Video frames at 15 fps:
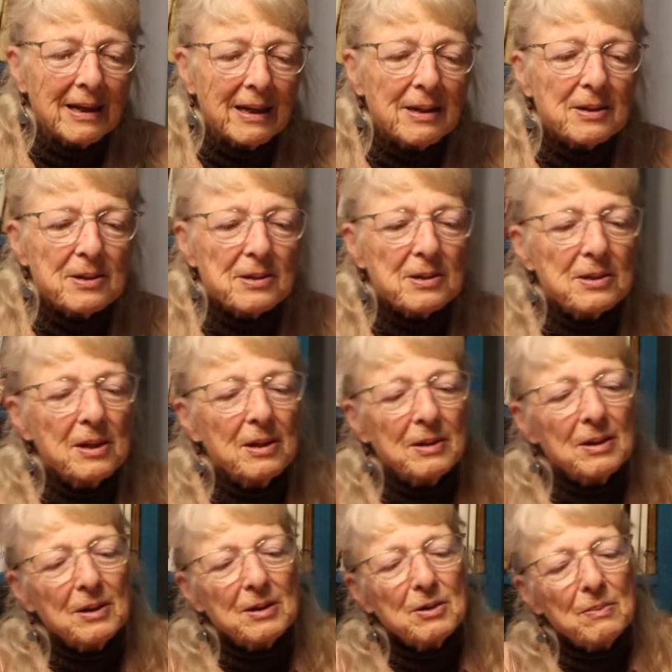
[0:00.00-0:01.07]
is
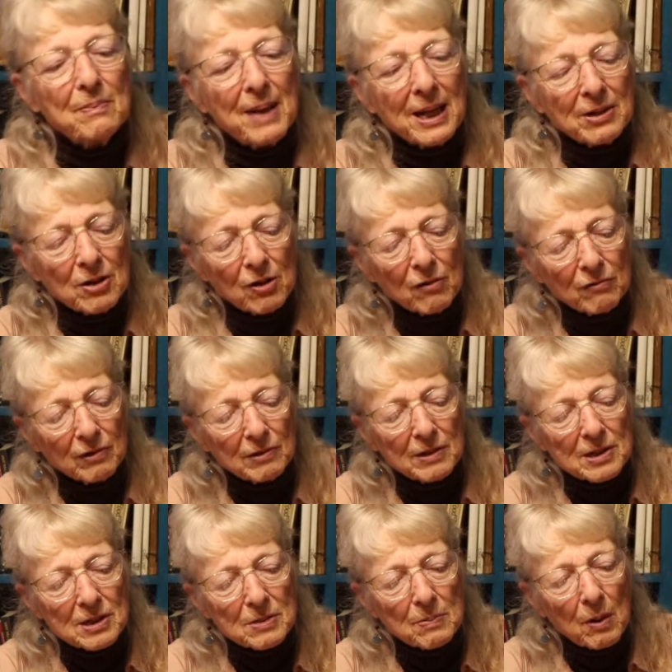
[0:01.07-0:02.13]
to bend over
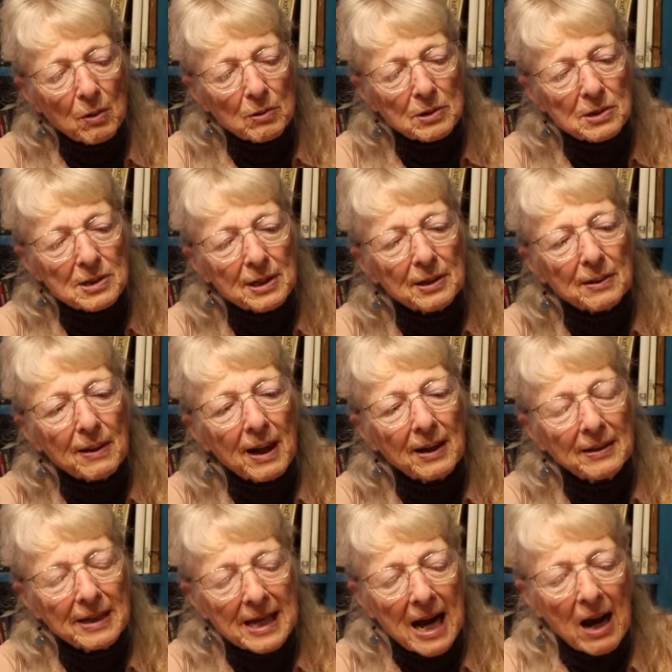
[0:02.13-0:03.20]
the spokes that are
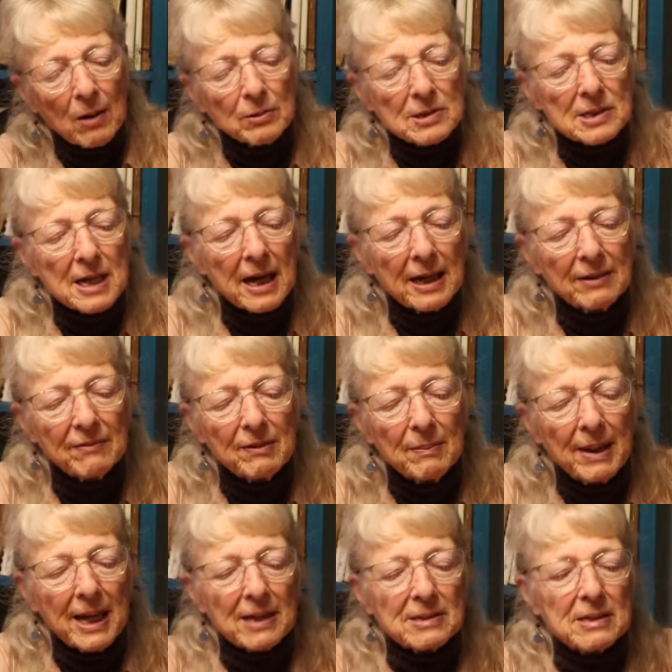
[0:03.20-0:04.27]
on the outside of the
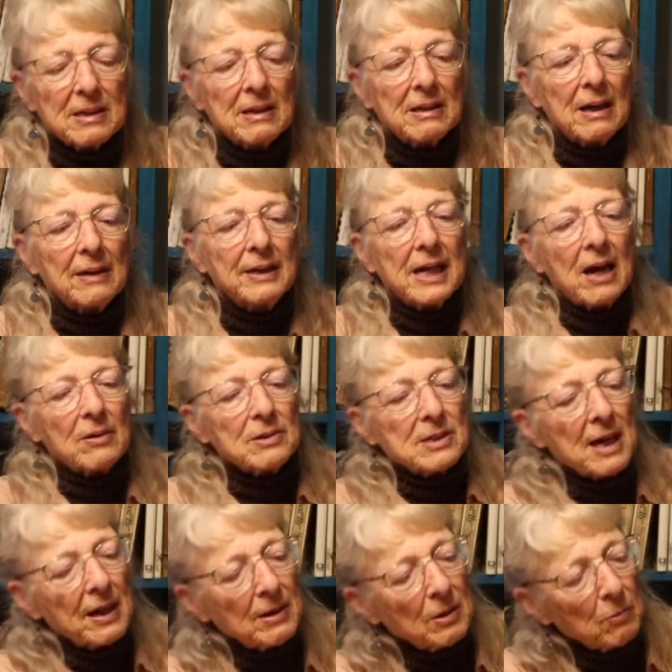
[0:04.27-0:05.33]
basket, on the
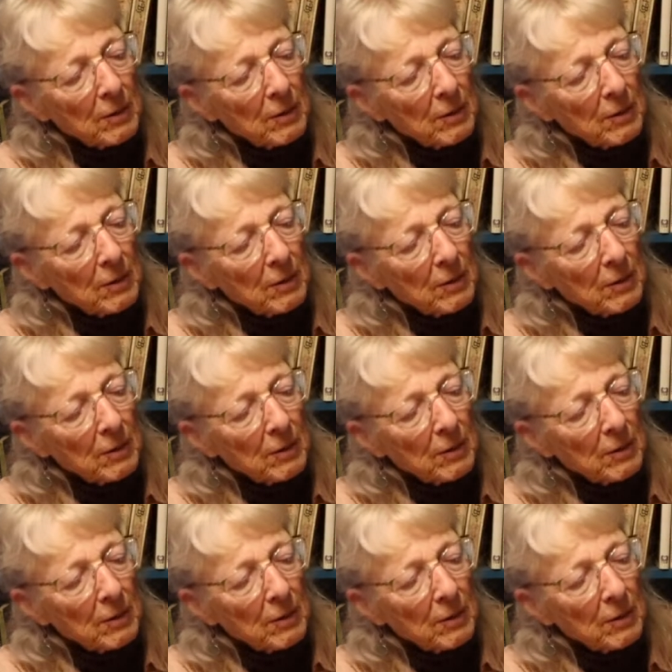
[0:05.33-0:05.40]
outside of the